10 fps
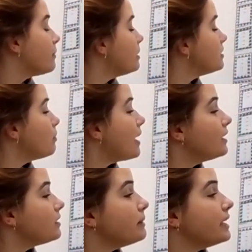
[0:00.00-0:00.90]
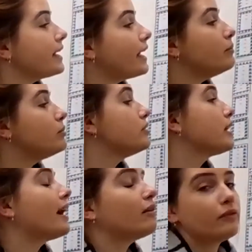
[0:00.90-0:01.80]
But as well as being able to
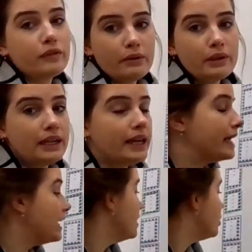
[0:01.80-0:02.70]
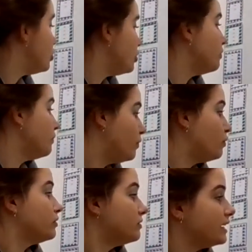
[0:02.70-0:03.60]
count fluently, 2,
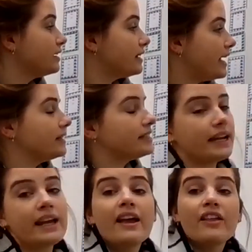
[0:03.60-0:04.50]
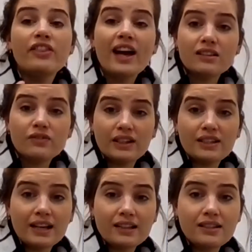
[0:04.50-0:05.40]
4, 6, 8, 10, that's
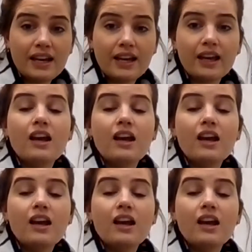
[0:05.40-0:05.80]
fantastic.